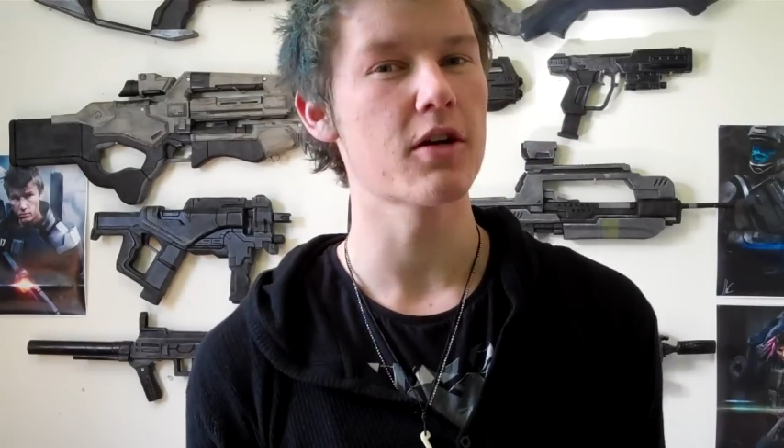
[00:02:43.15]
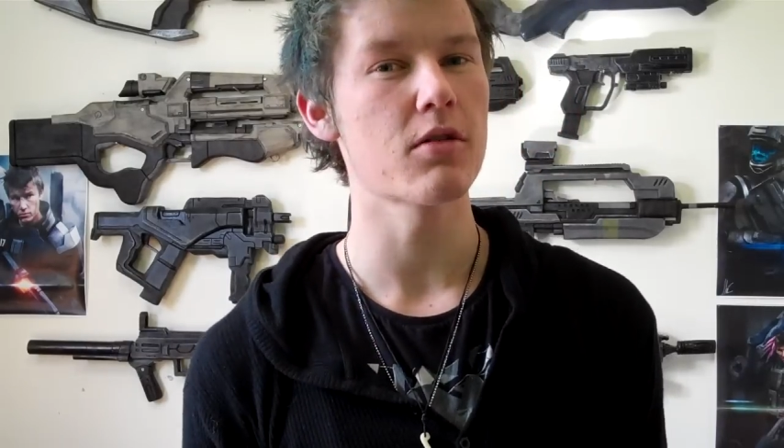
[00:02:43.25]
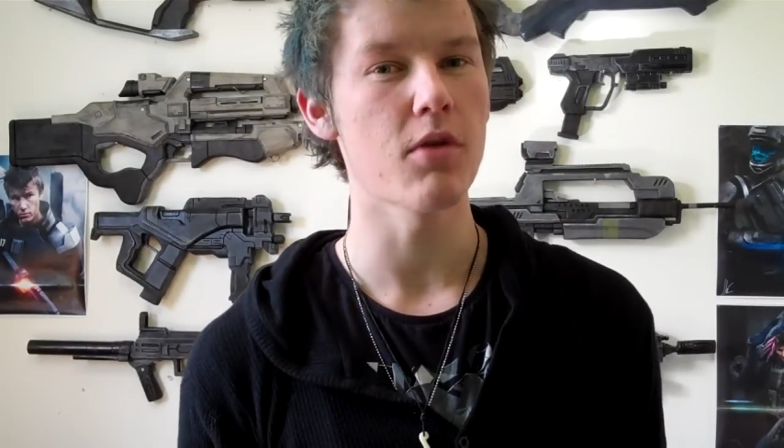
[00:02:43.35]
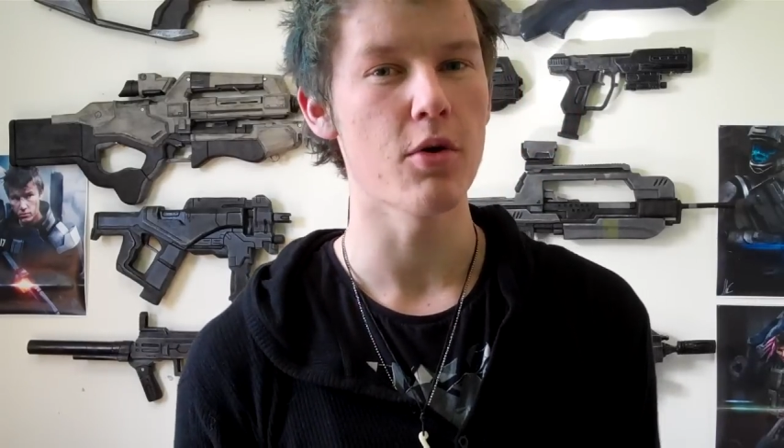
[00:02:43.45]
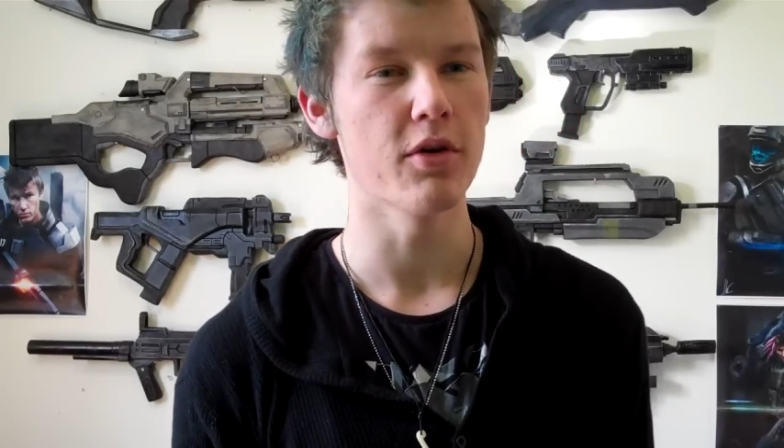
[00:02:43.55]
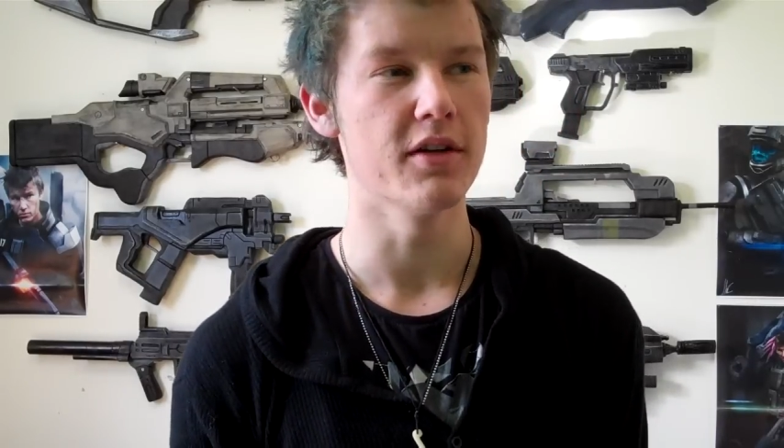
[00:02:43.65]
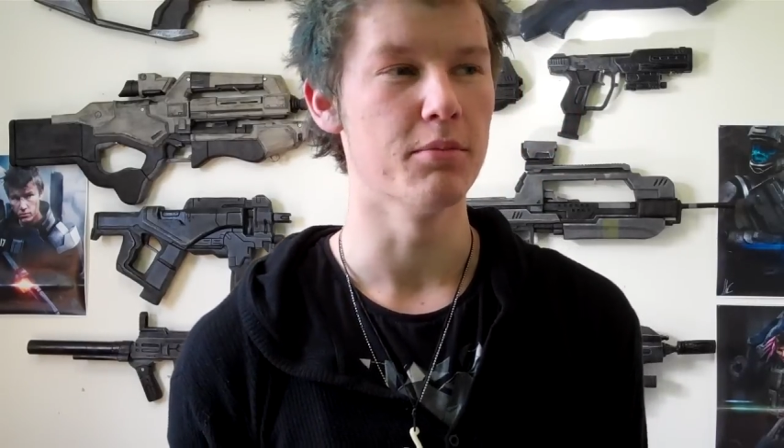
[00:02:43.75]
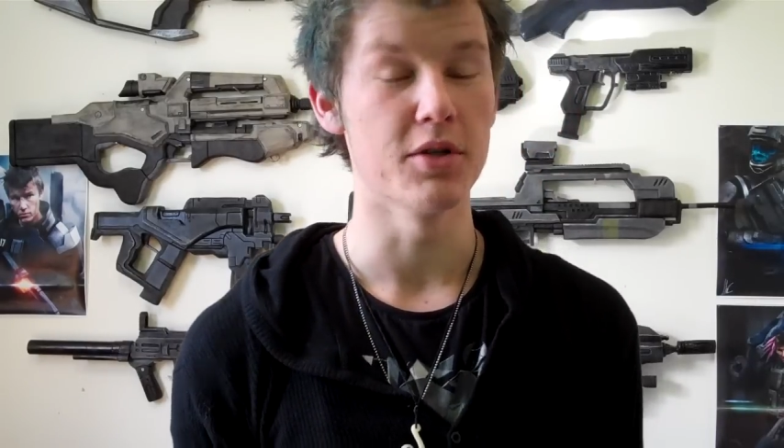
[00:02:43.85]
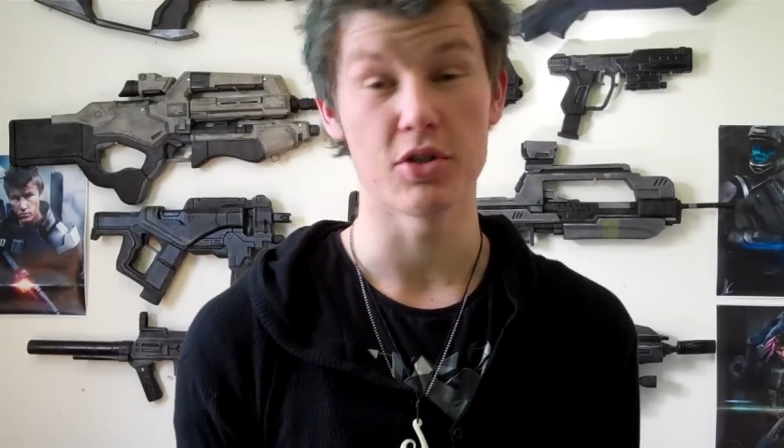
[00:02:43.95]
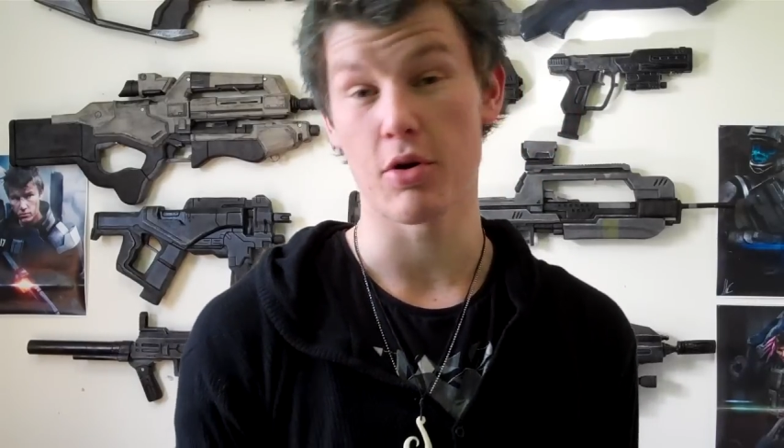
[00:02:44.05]
corroded
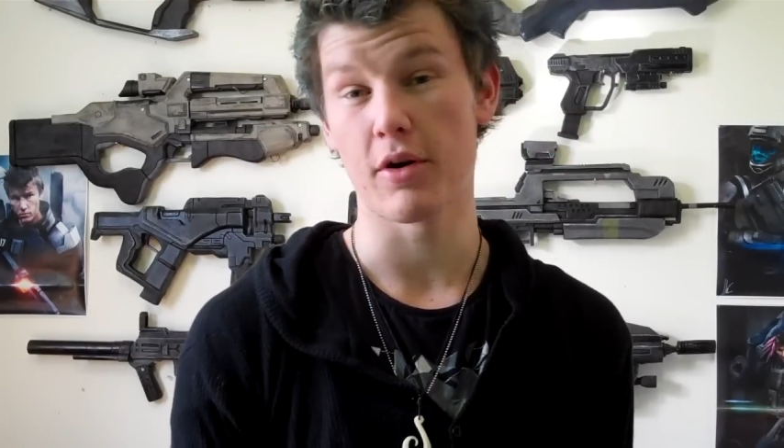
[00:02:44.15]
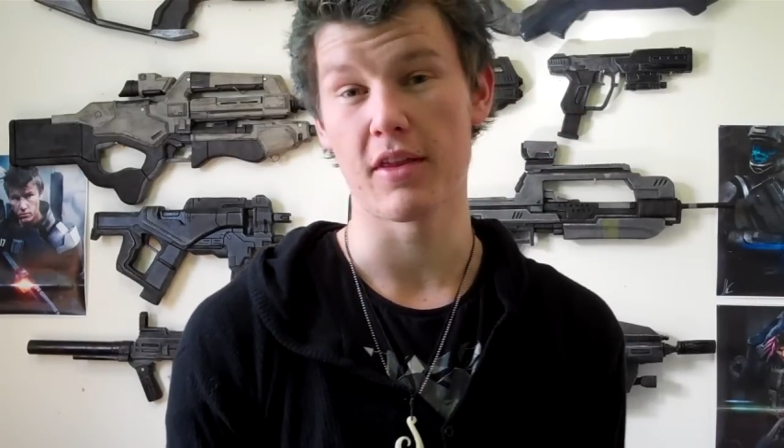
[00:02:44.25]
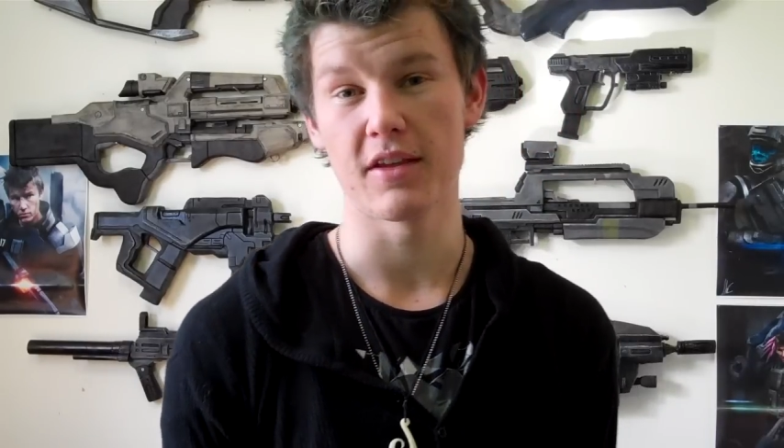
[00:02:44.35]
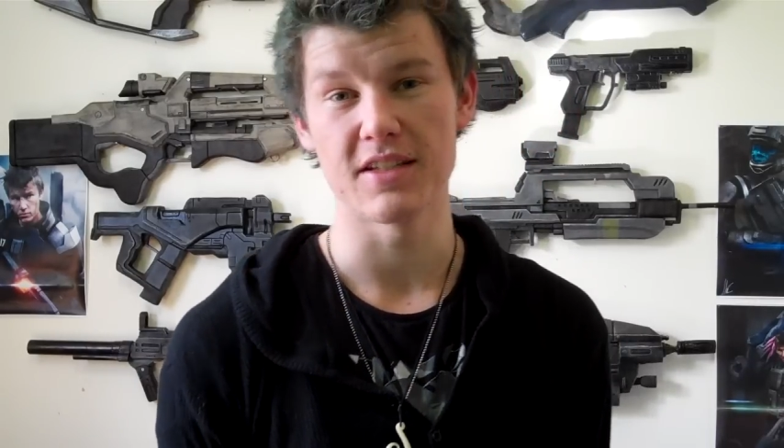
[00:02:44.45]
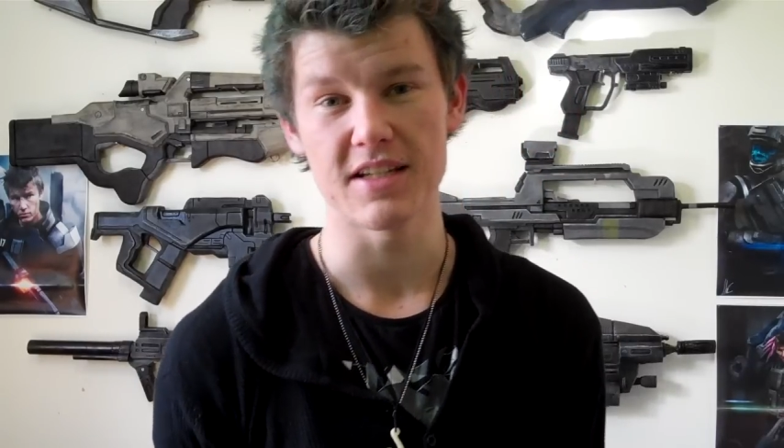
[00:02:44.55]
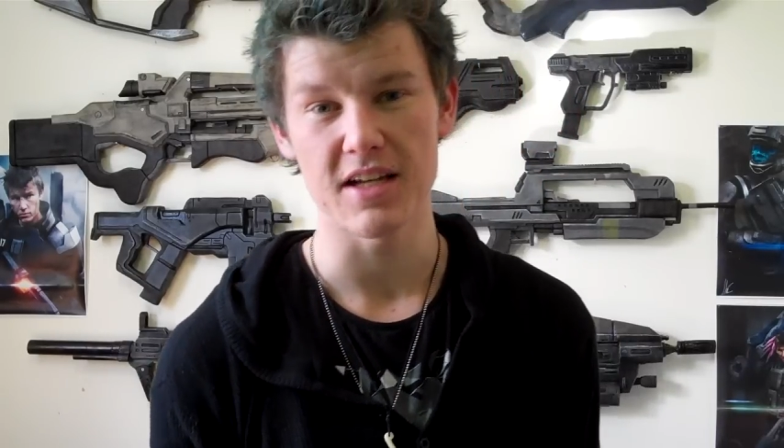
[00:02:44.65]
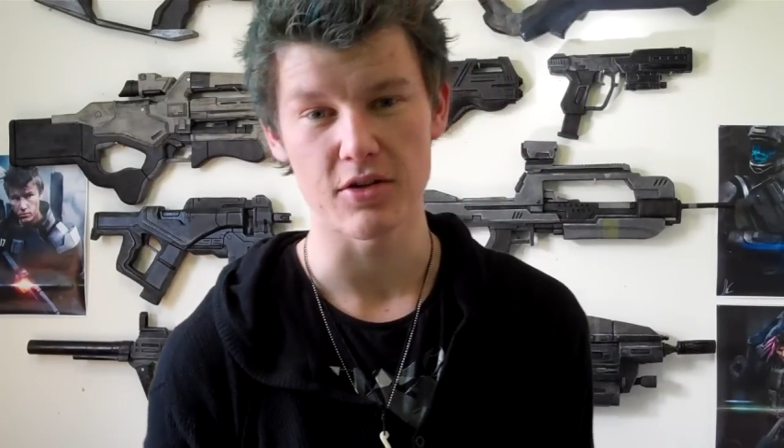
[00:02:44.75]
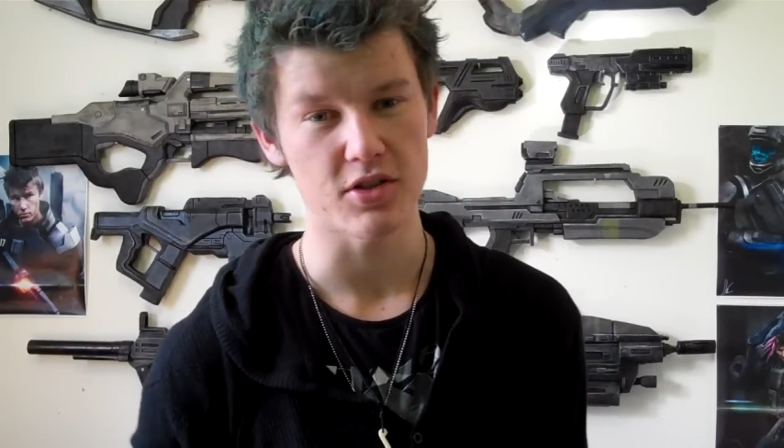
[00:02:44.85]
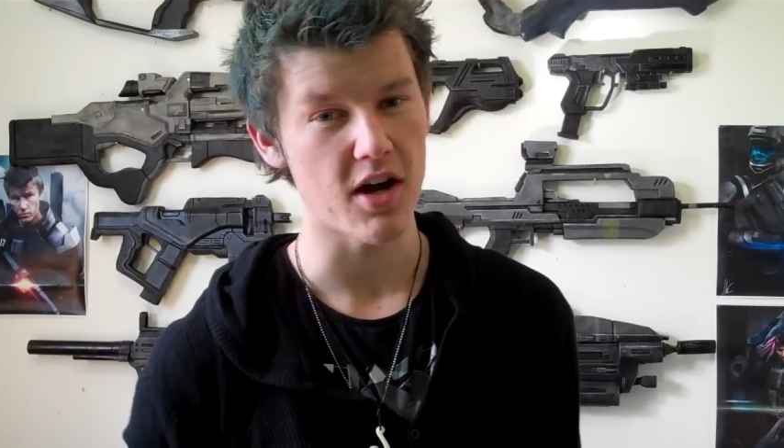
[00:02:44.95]
the majority of the details,